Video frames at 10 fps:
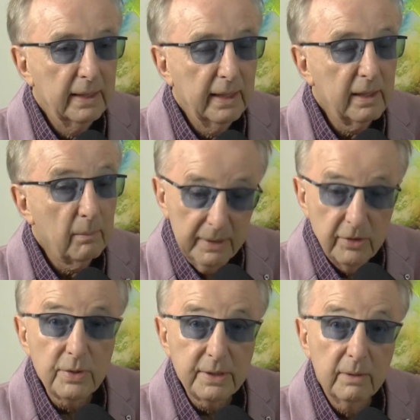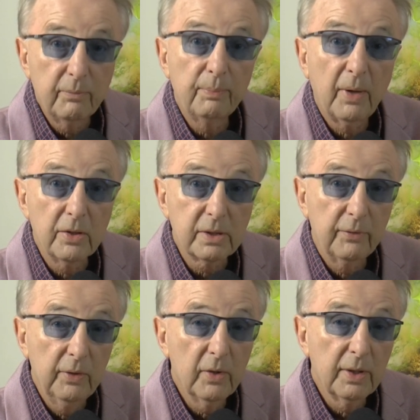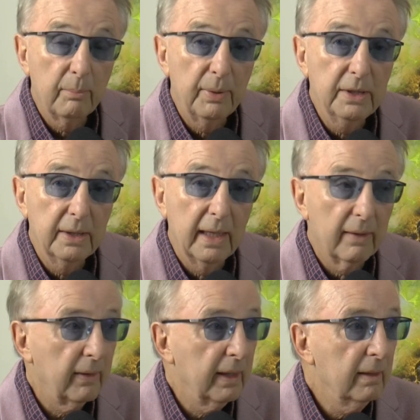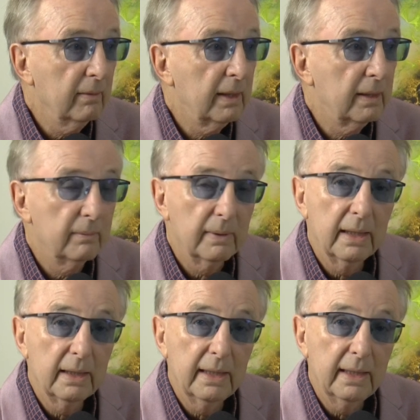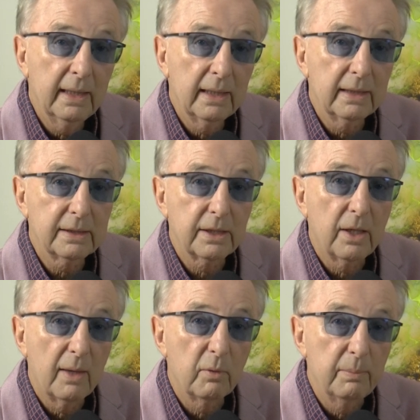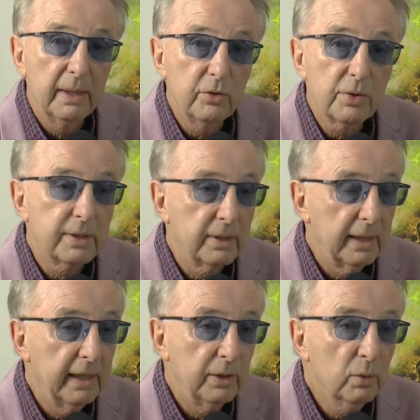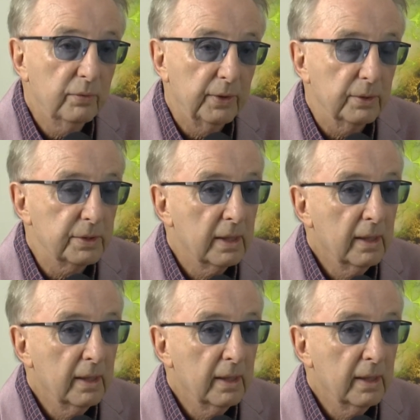And I'd be interested, folks, if you've got an opinion out there, Elias and I would be interested to hear your views.